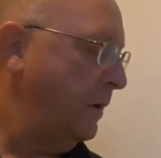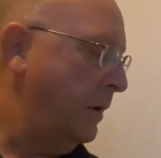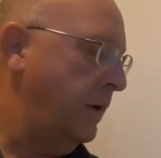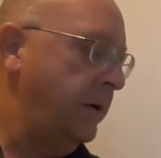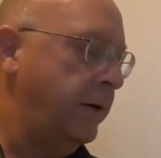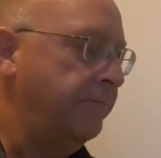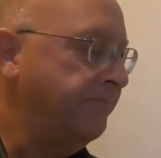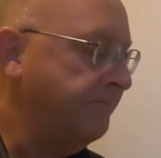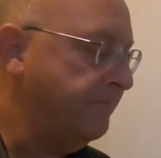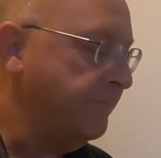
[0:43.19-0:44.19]
on
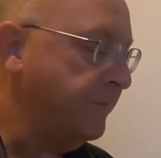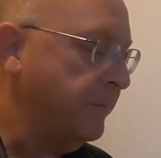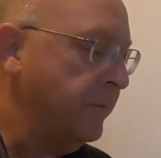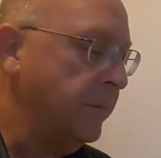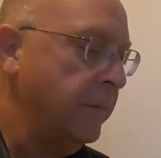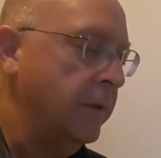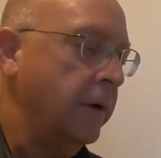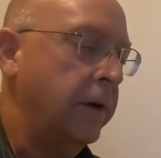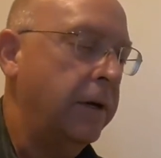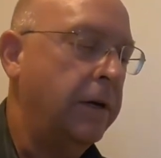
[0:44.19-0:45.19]

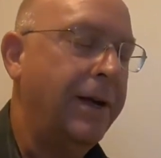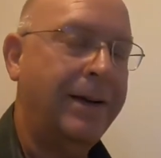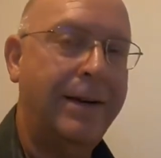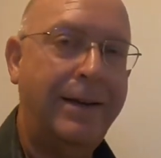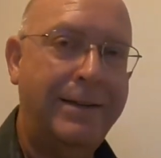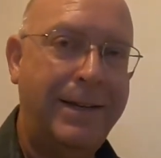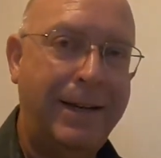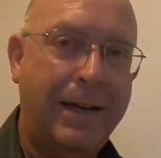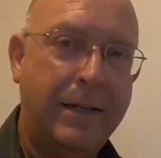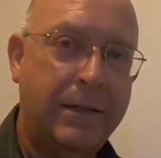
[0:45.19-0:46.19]
the Glock
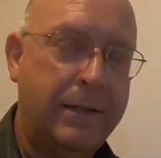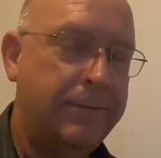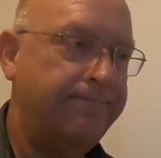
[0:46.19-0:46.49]
19x.